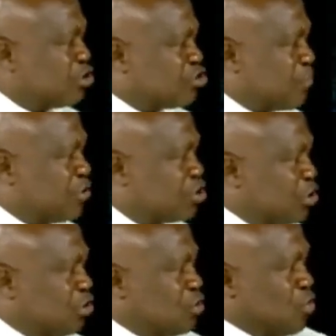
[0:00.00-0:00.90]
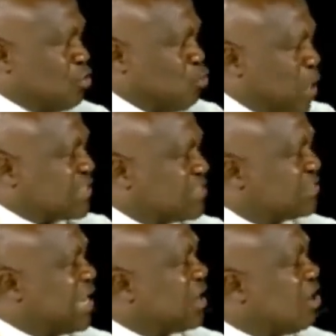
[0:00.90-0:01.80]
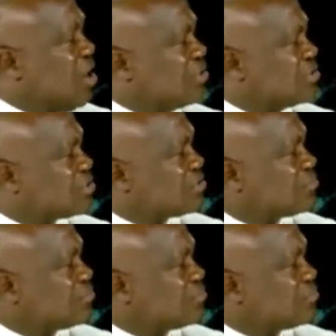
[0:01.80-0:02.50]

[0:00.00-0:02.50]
sub-region with their guns.